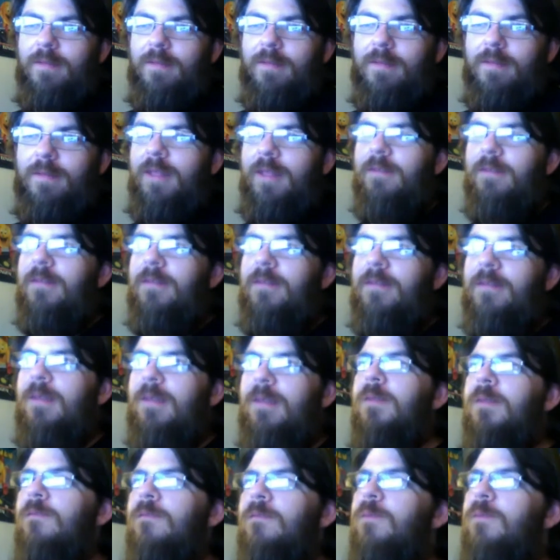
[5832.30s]
I'll steal
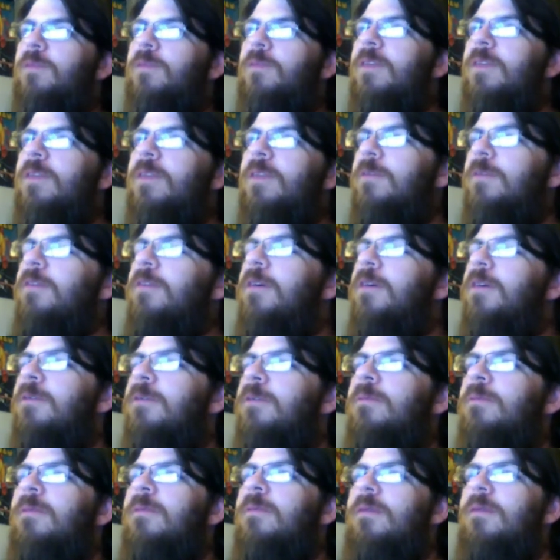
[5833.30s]
something from some
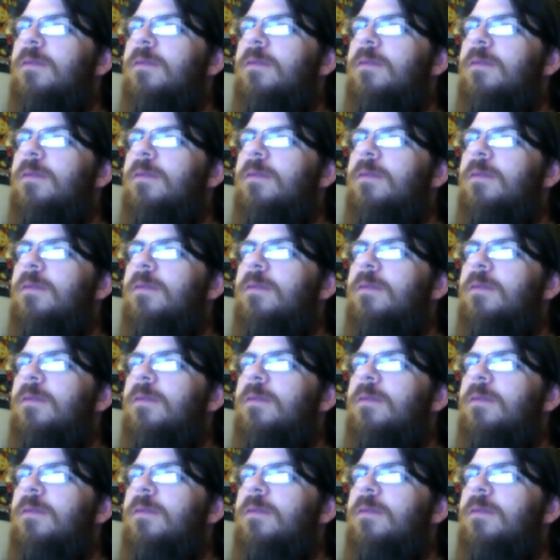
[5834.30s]
show,